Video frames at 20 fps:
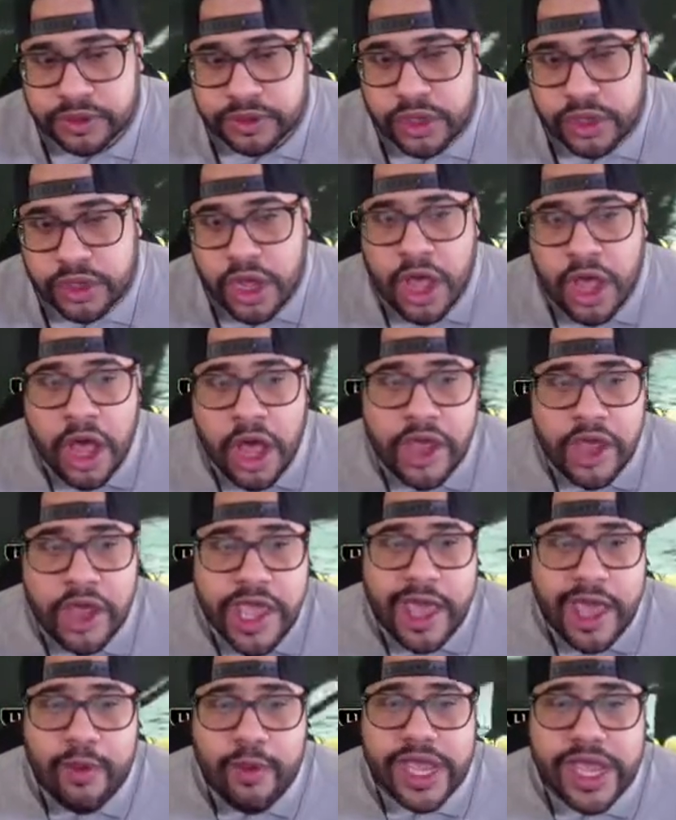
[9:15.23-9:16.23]
Oh
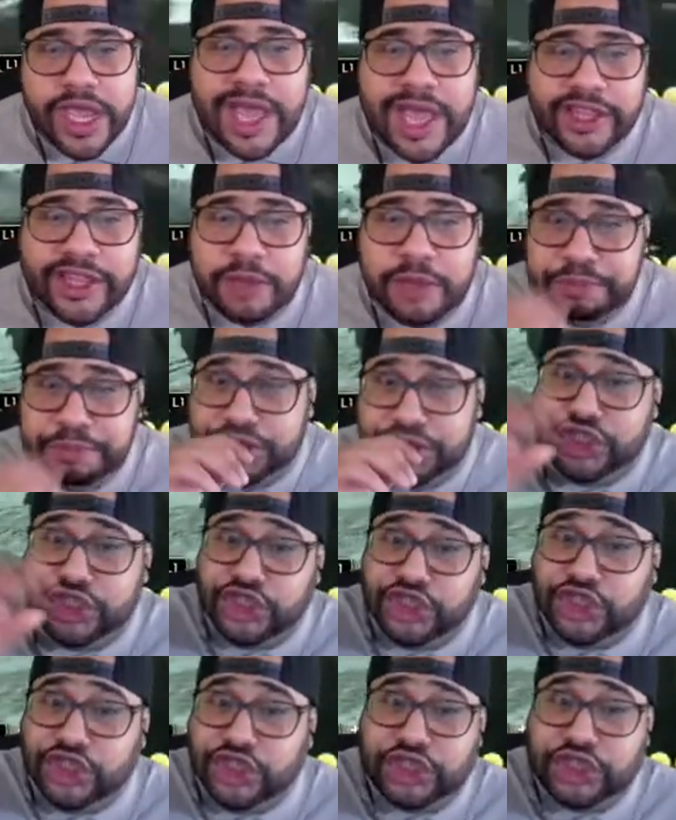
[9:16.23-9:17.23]
yeah, we got
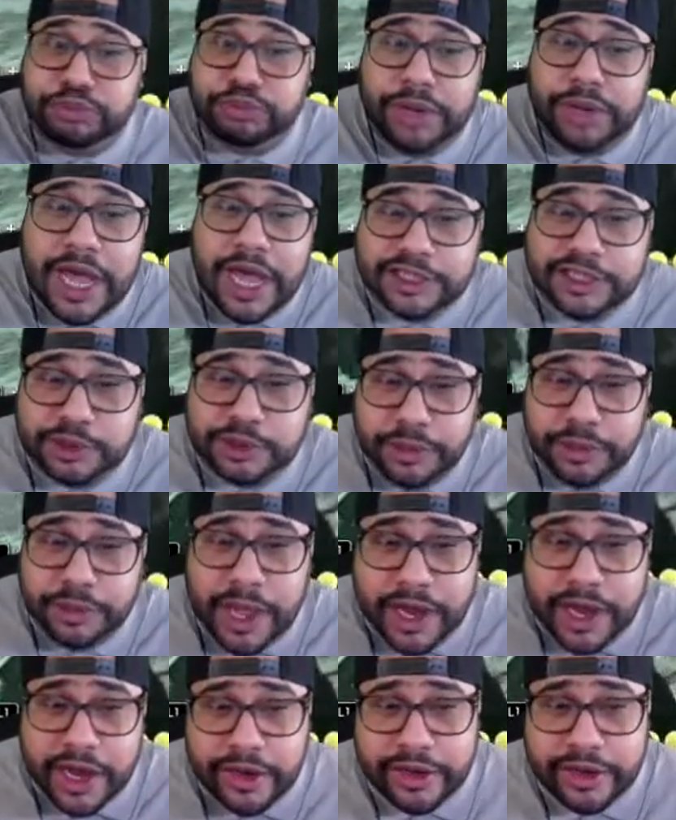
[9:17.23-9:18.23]
the blood
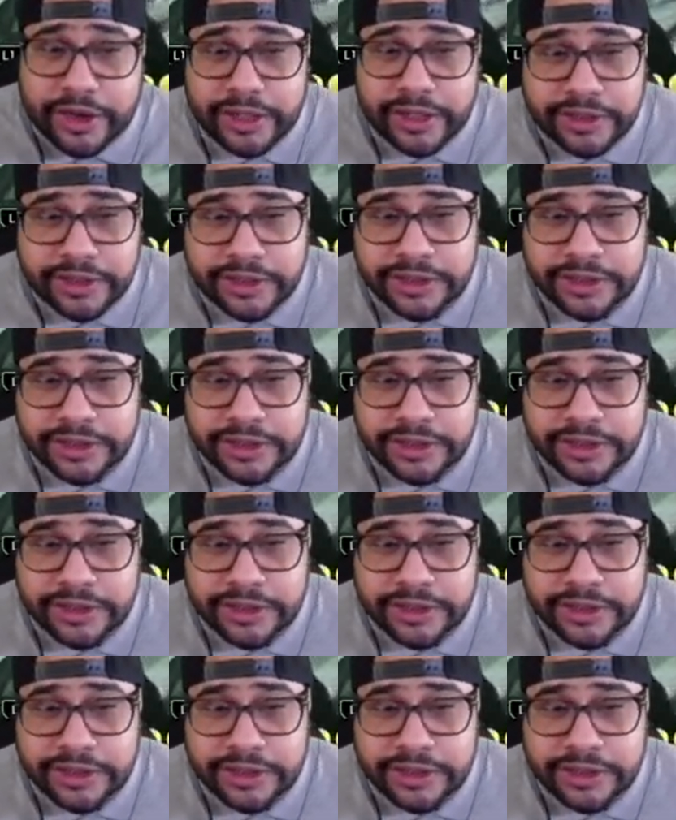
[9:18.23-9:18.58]
splatter.